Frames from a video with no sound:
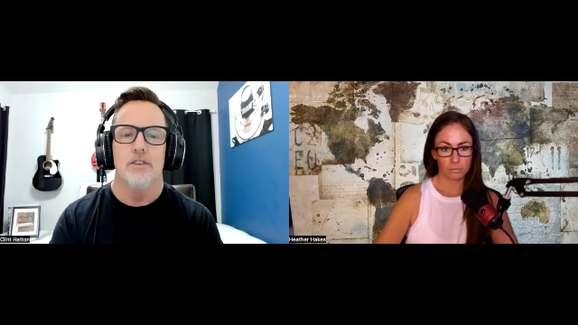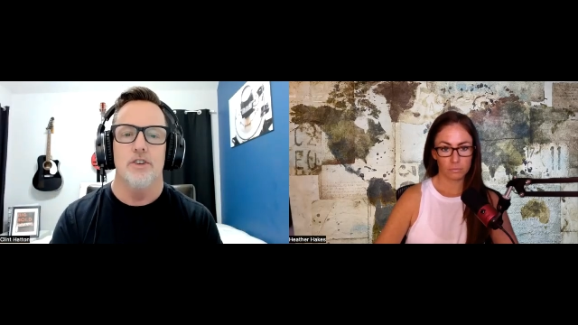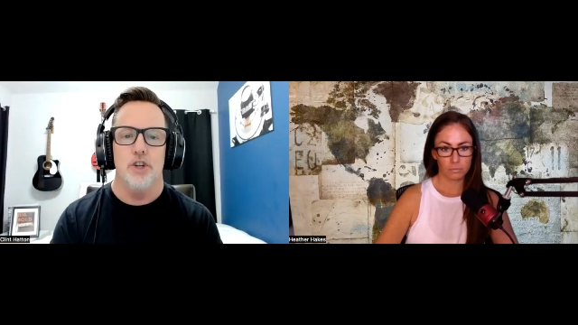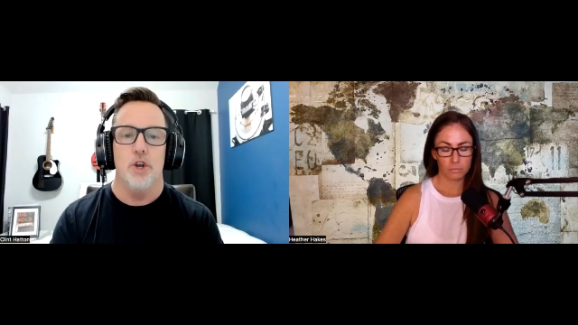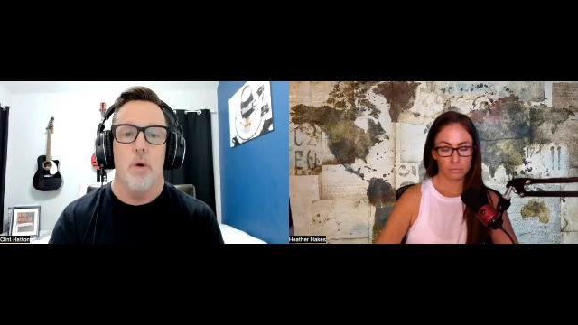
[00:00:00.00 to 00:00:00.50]

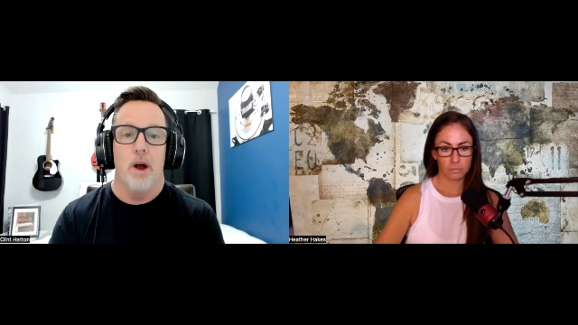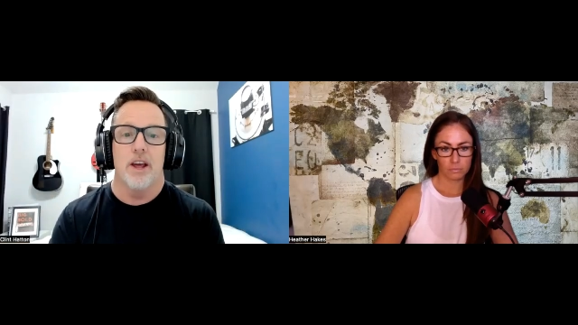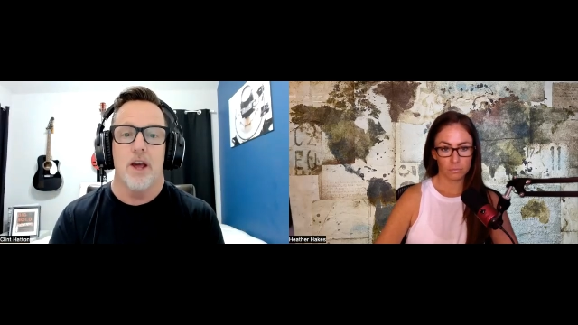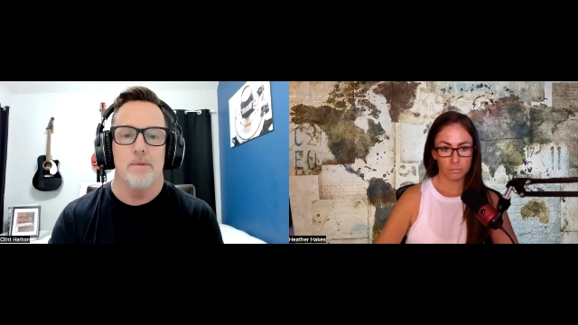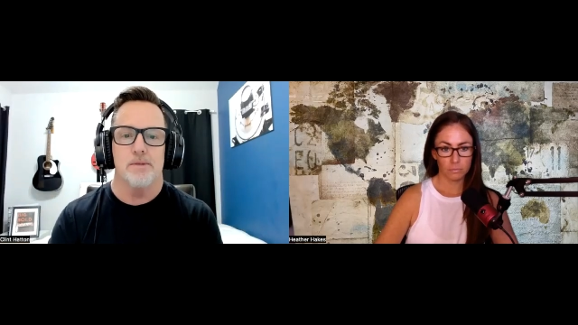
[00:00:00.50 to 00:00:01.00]
Speaker 1: Do you
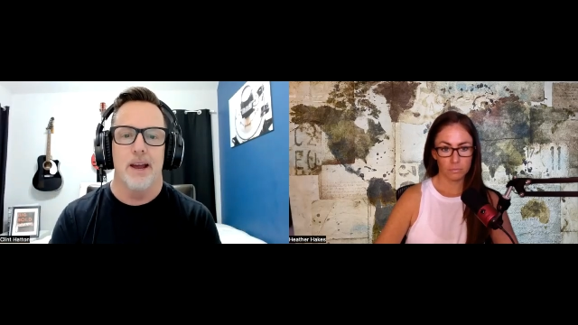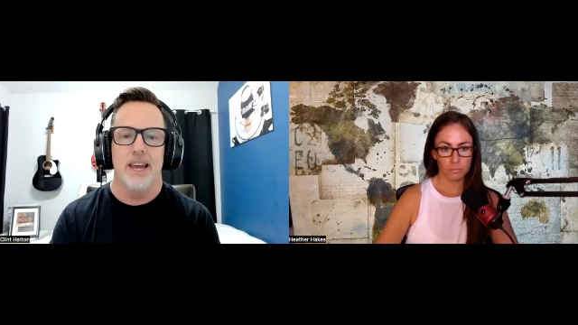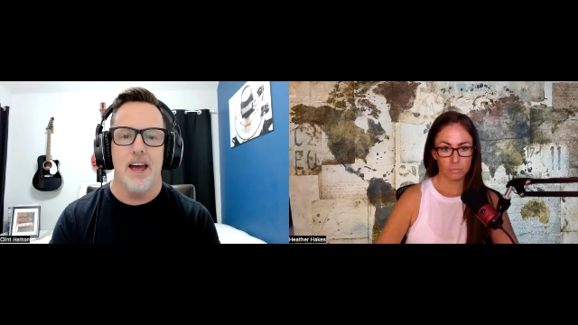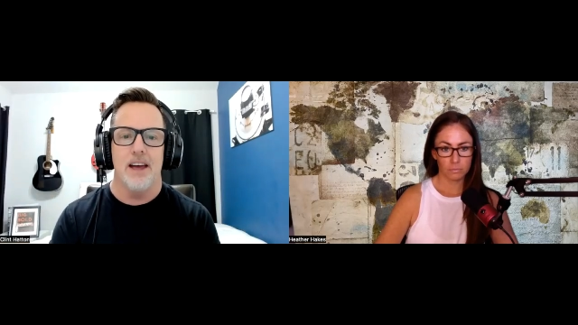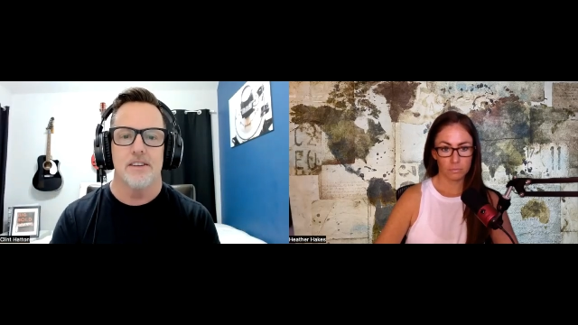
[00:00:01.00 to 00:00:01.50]
want to come as my
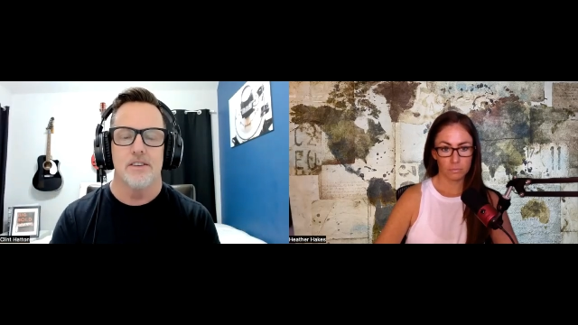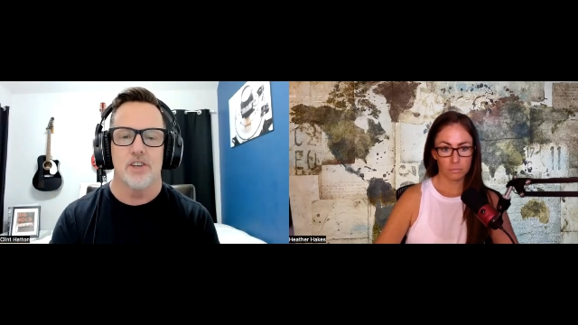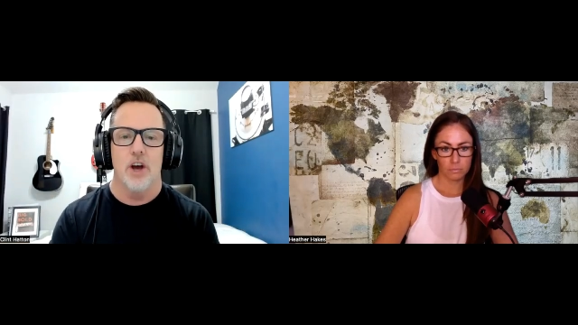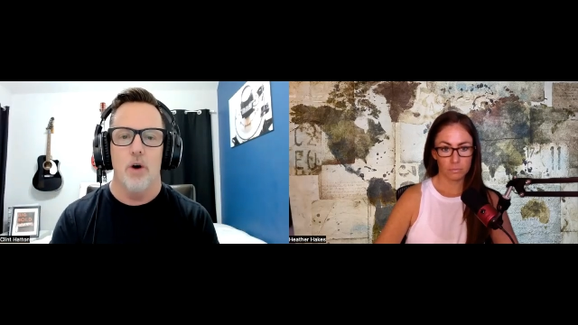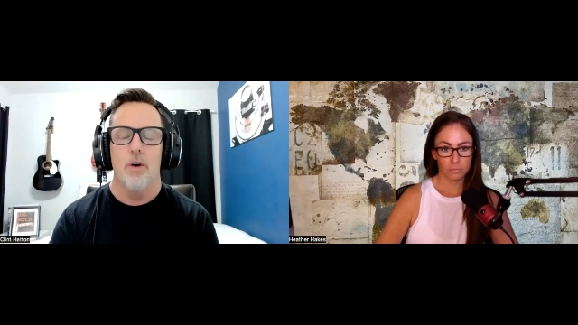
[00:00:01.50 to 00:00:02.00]
guest?
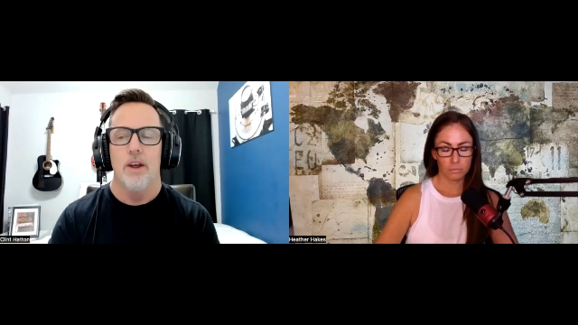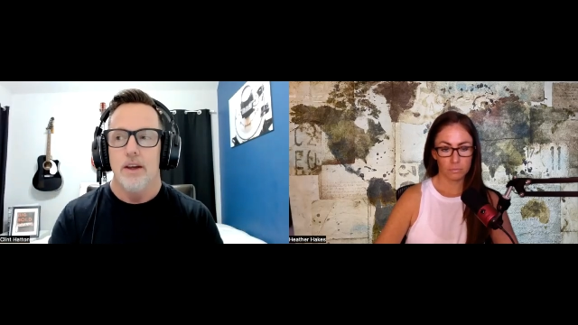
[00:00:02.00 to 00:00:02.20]
So